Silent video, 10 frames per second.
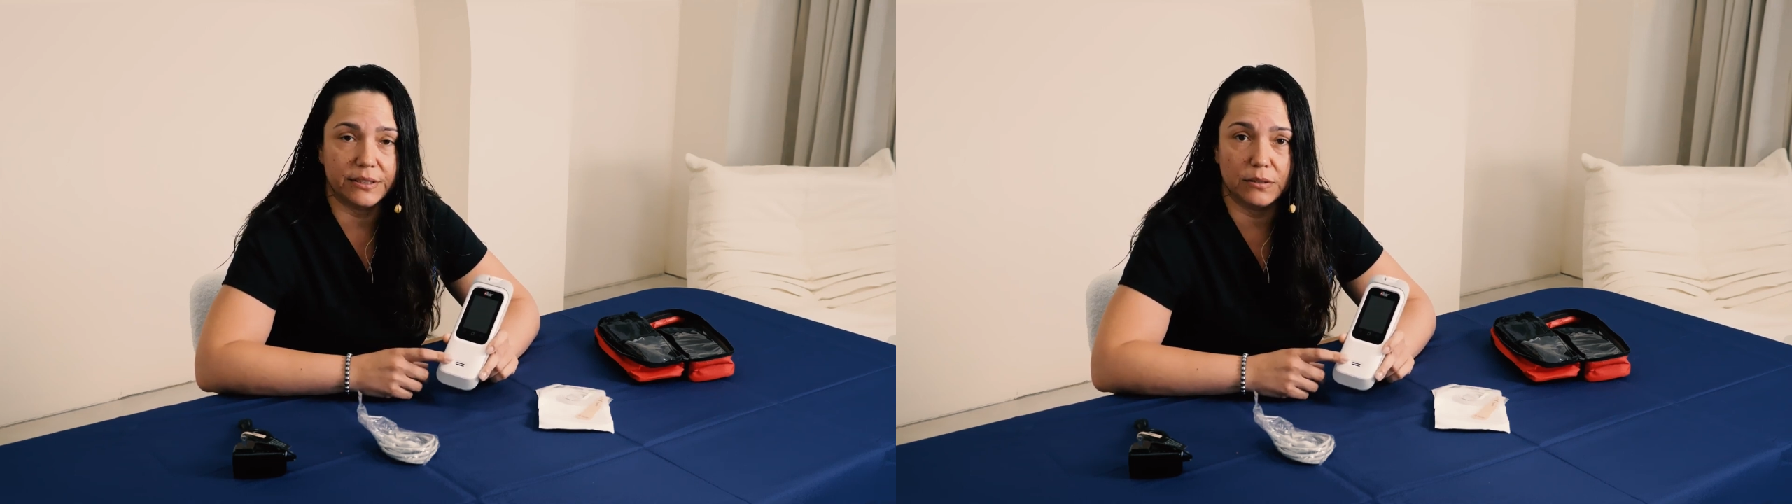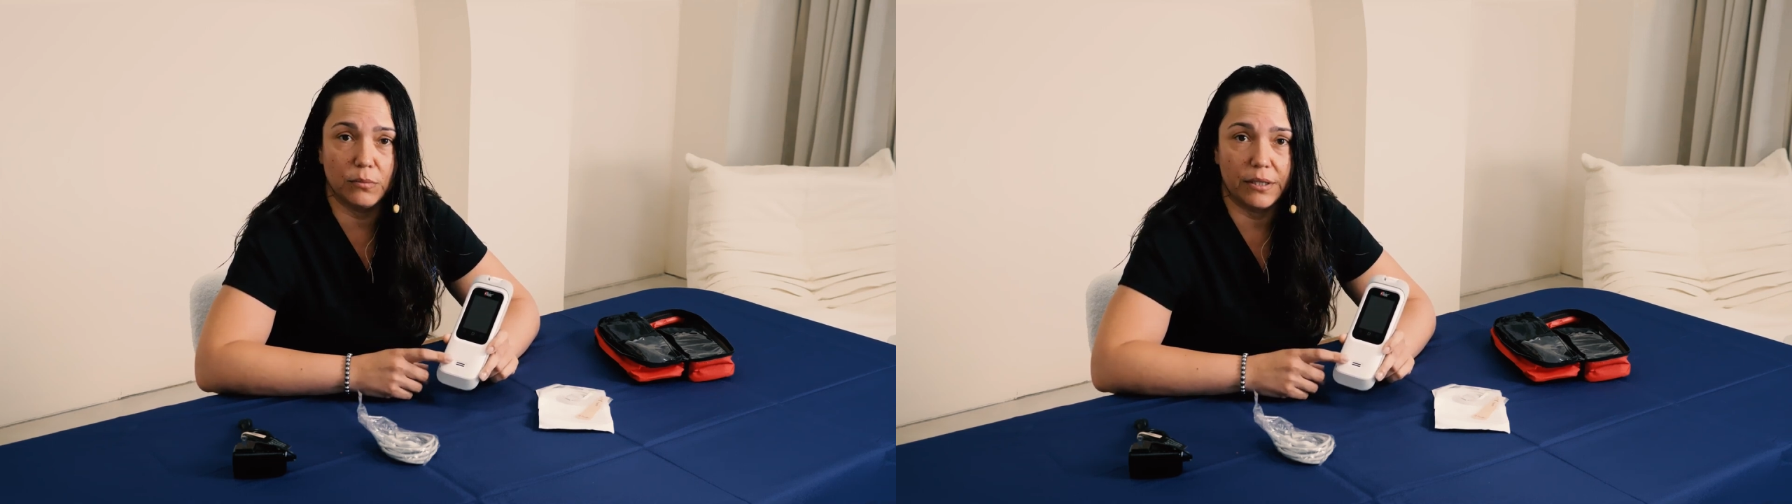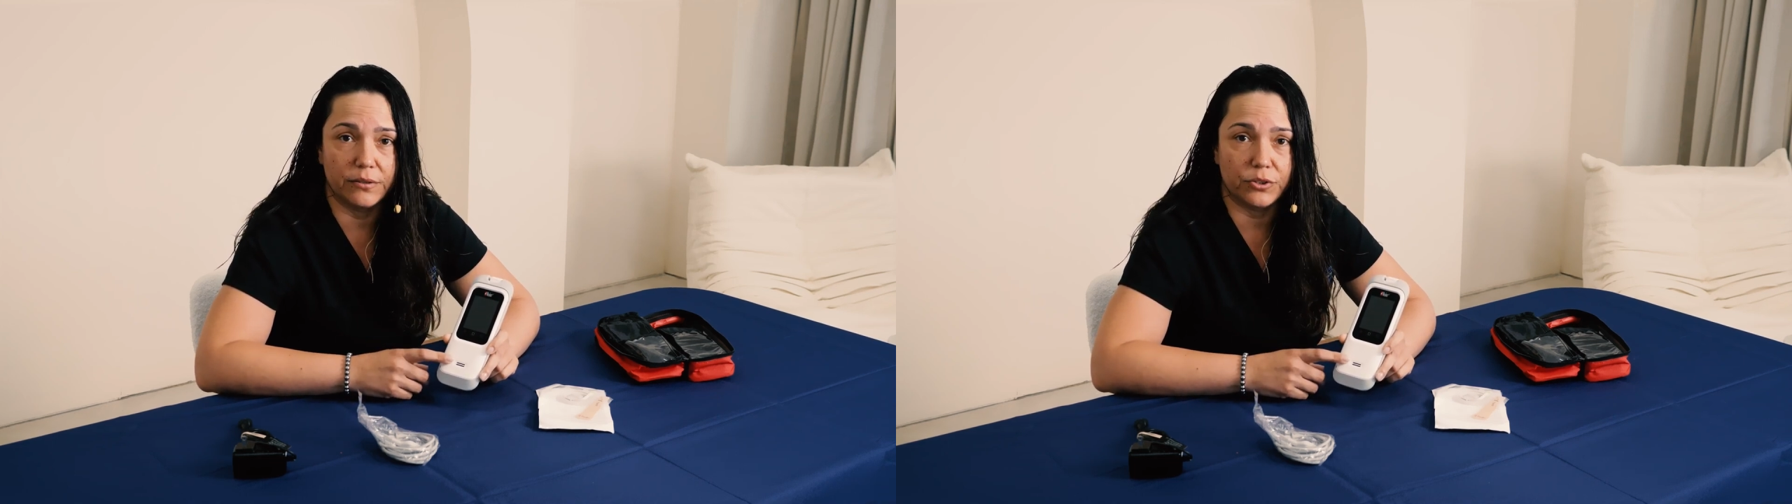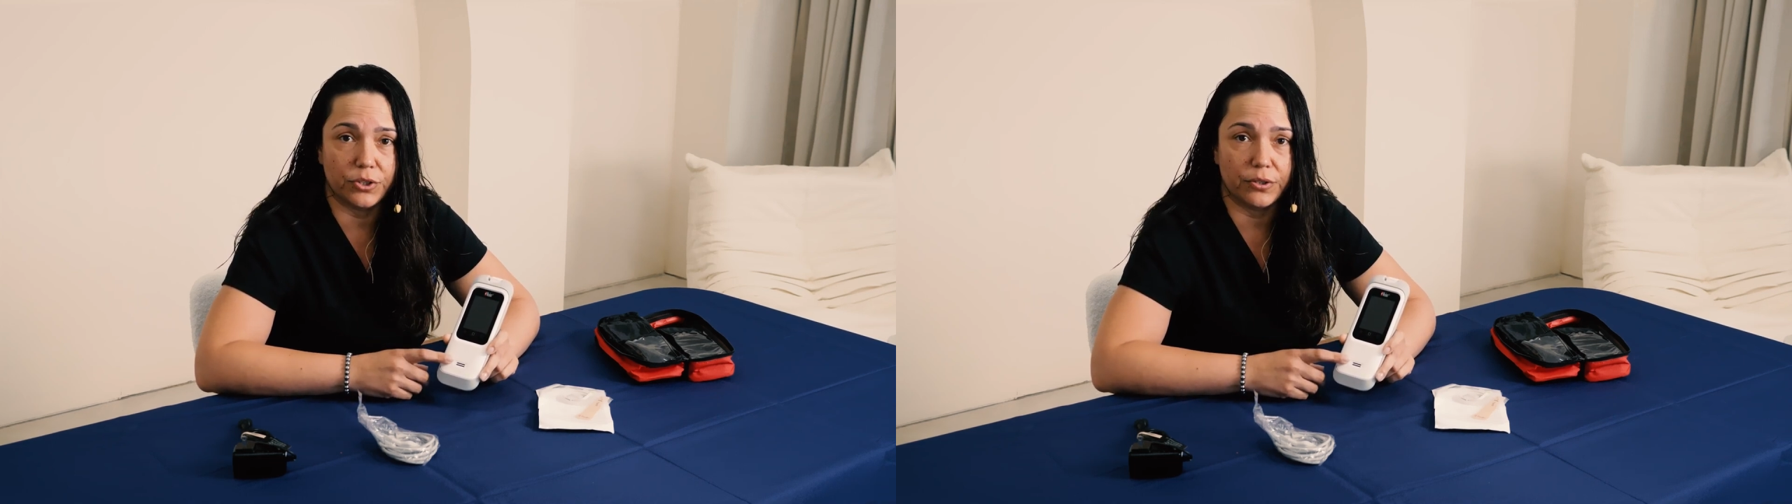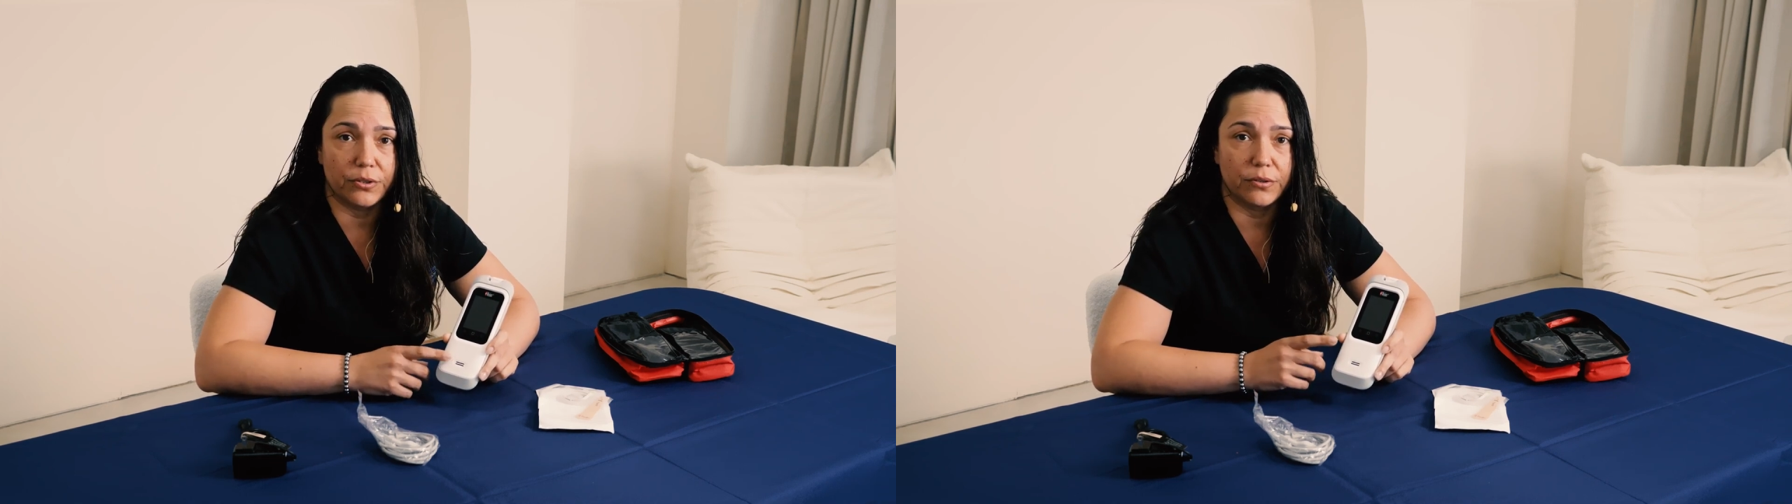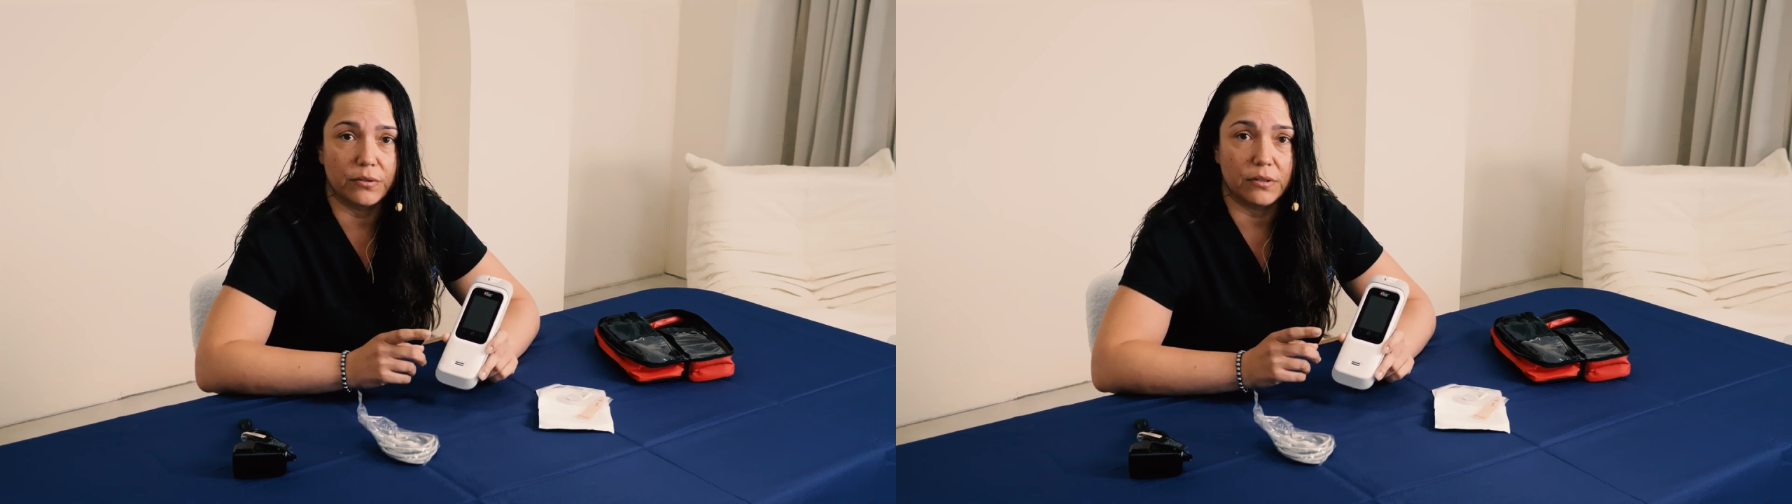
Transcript: to monitor